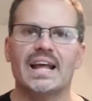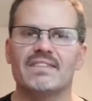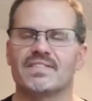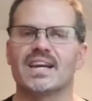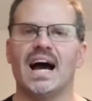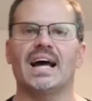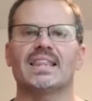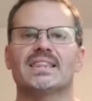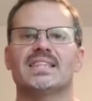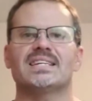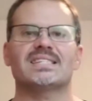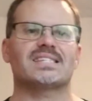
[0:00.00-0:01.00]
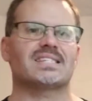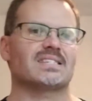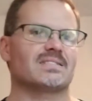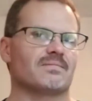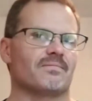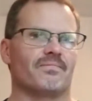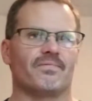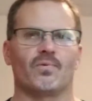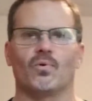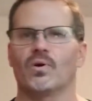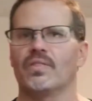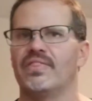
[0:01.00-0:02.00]
have gotten this
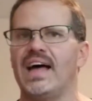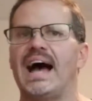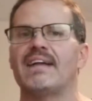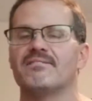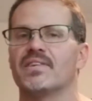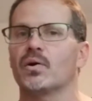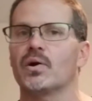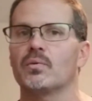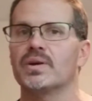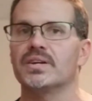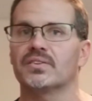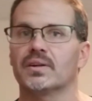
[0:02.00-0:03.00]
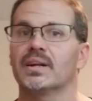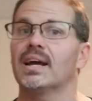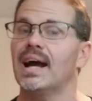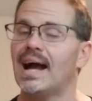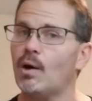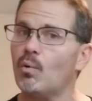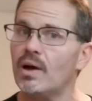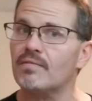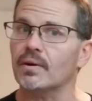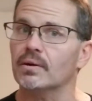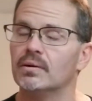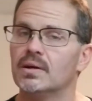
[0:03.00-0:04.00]
for that very reason.
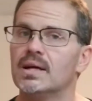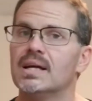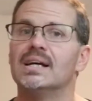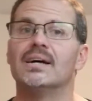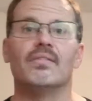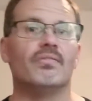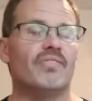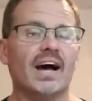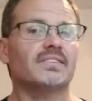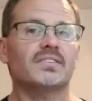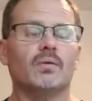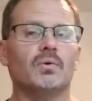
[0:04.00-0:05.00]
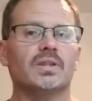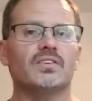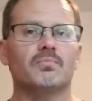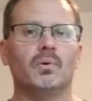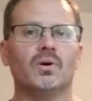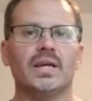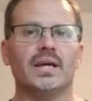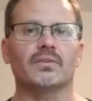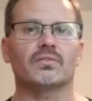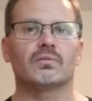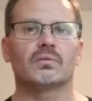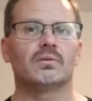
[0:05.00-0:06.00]
However, that's not what this book
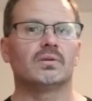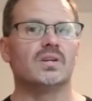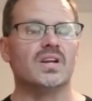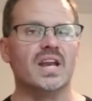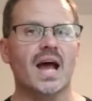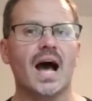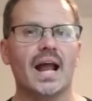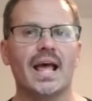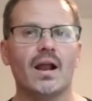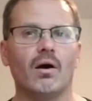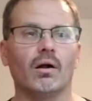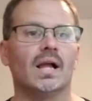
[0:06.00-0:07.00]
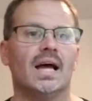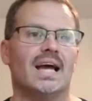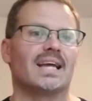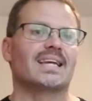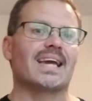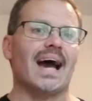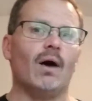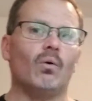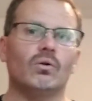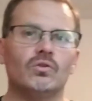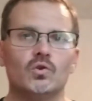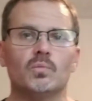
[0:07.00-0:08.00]
is. Not at all.
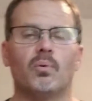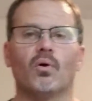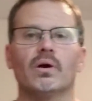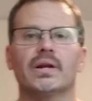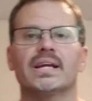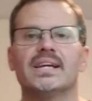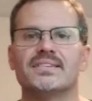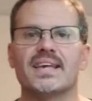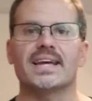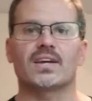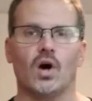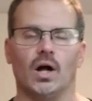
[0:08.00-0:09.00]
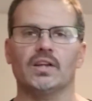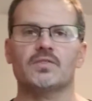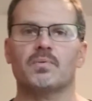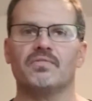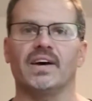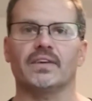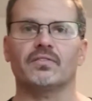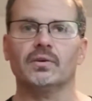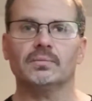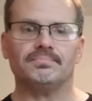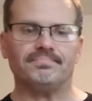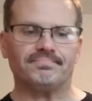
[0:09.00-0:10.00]
Cal Newport is a college professor,